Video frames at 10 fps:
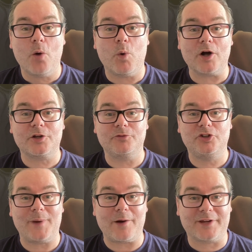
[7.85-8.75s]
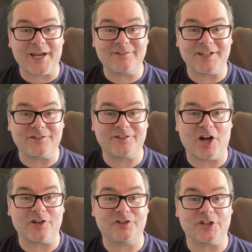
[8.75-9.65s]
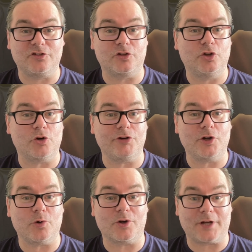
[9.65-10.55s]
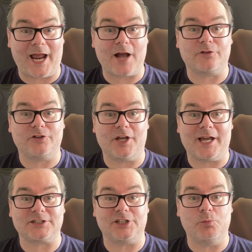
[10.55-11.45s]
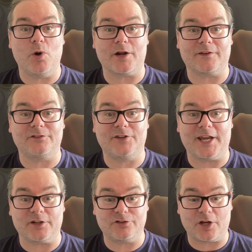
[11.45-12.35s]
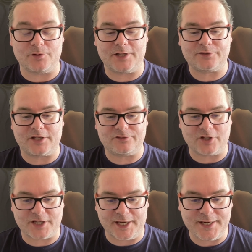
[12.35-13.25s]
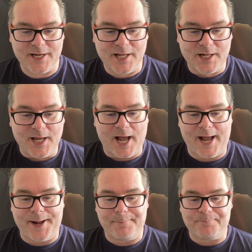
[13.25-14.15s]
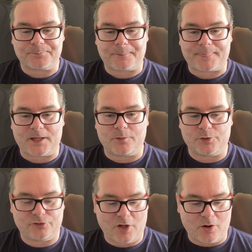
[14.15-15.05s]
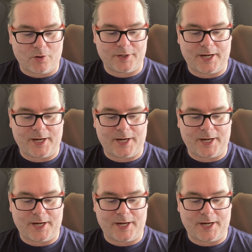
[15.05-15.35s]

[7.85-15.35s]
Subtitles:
Welcome to our Getting Started tutorial on how to actually work this thing. So let's get stuck in. We start on